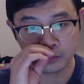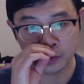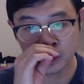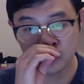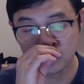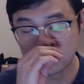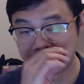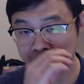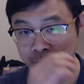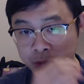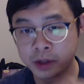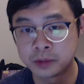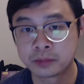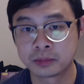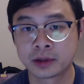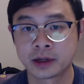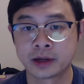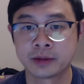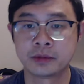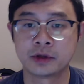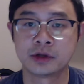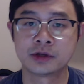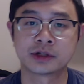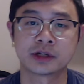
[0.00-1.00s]
when we play
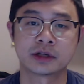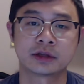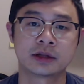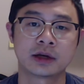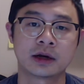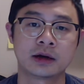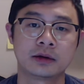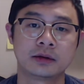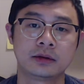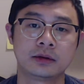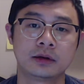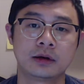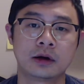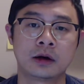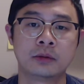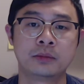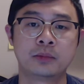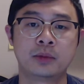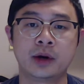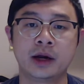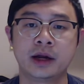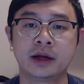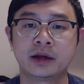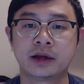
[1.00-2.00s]
music that our
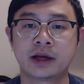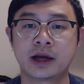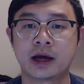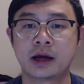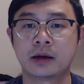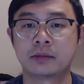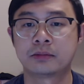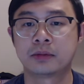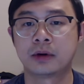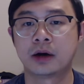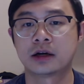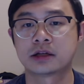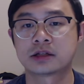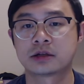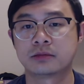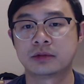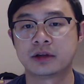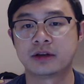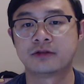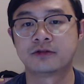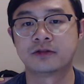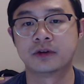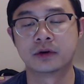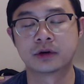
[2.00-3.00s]
brain can't possibly
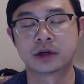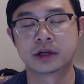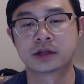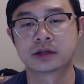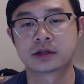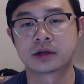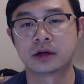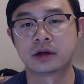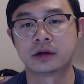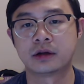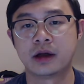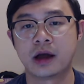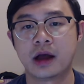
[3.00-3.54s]
focus on